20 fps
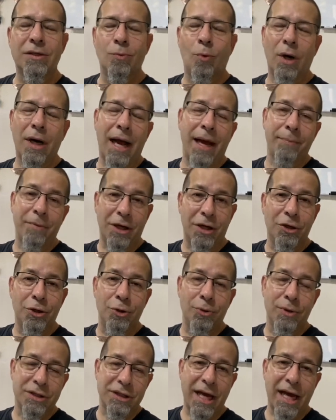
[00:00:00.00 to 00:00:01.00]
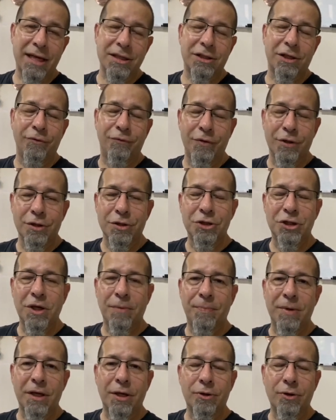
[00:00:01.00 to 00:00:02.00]
And what I'm going to do is ask you for your
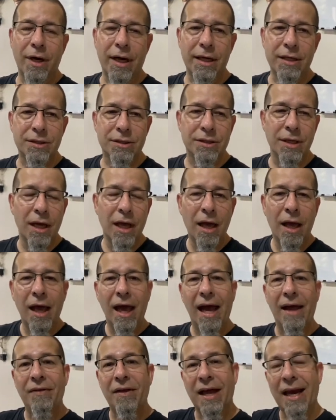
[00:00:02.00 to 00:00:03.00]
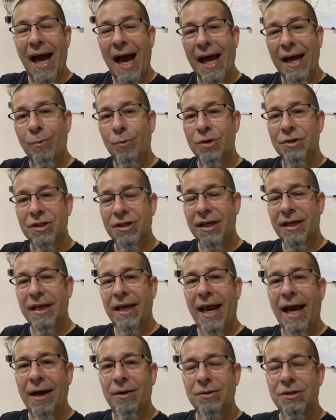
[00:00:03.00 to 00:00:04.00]
shipping address. And then I will send
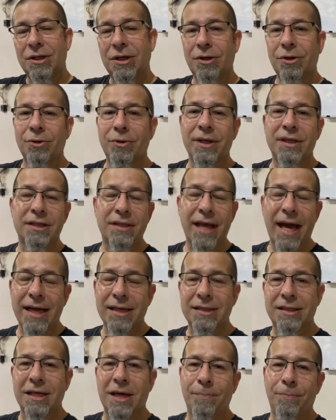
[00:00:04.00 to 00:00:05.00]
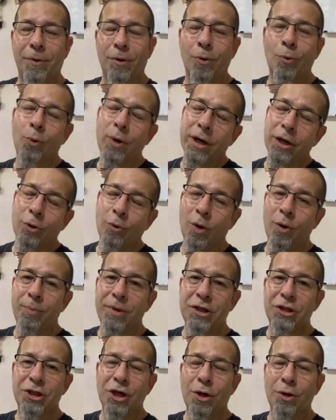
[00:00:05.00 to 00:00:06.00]
it out to you. It's that simple. Winner will
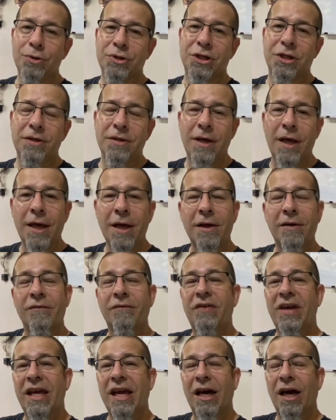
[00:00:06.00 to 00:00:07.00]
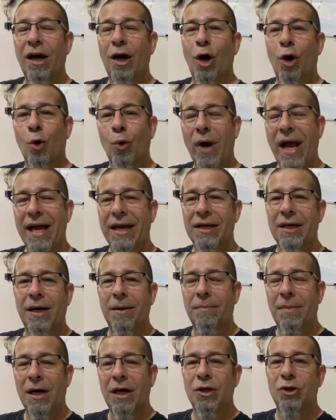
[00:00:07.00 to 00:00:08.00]
be chosen via a
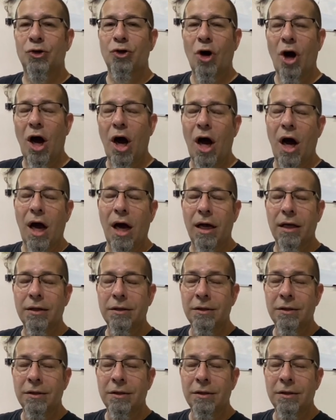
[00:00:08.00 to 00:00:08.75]
random draw.